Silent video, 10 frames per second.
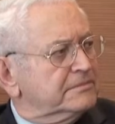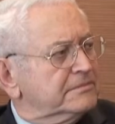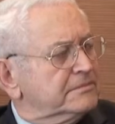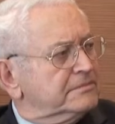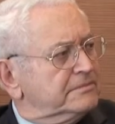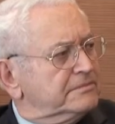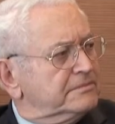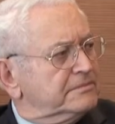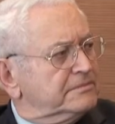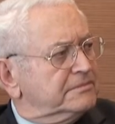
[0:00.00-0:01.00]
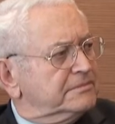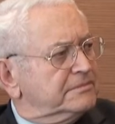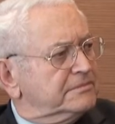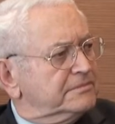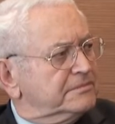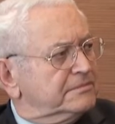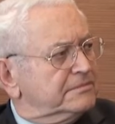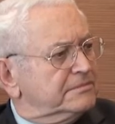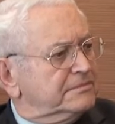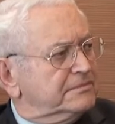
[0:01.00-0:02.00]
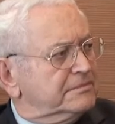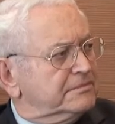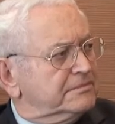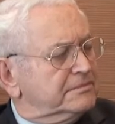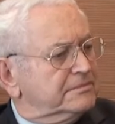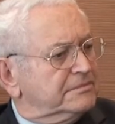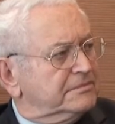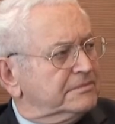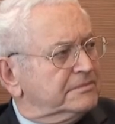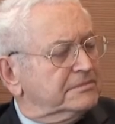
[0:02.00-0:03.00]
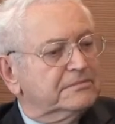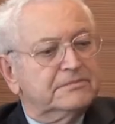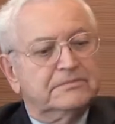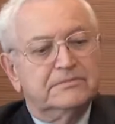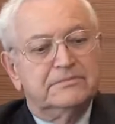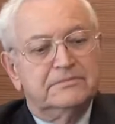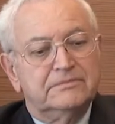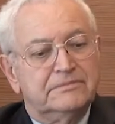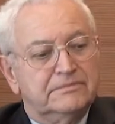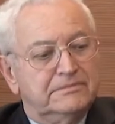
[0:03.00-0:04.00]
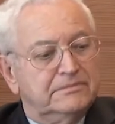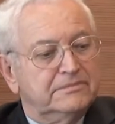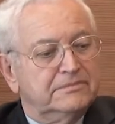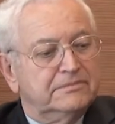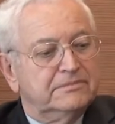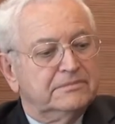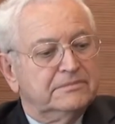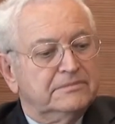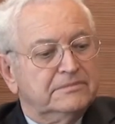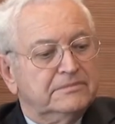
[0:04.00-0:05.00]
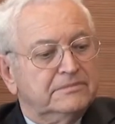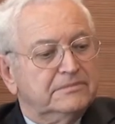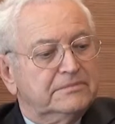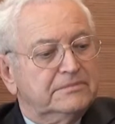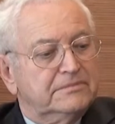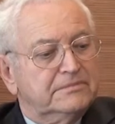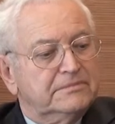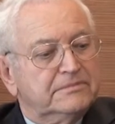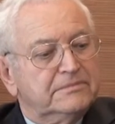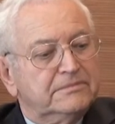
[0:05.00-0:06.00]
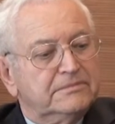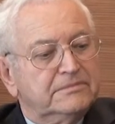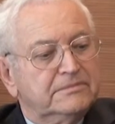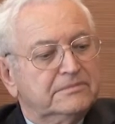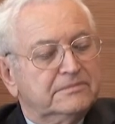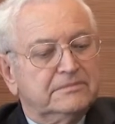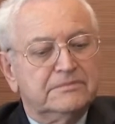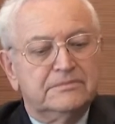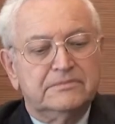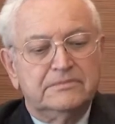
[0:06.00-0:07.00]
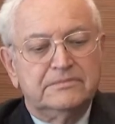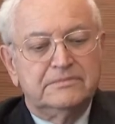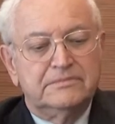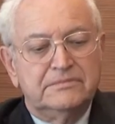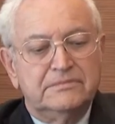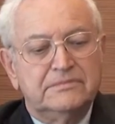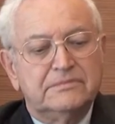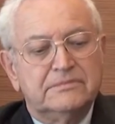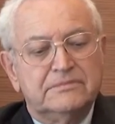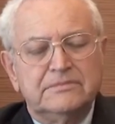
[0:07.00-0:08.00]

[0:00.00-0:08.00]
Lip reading: This person isn't speaking.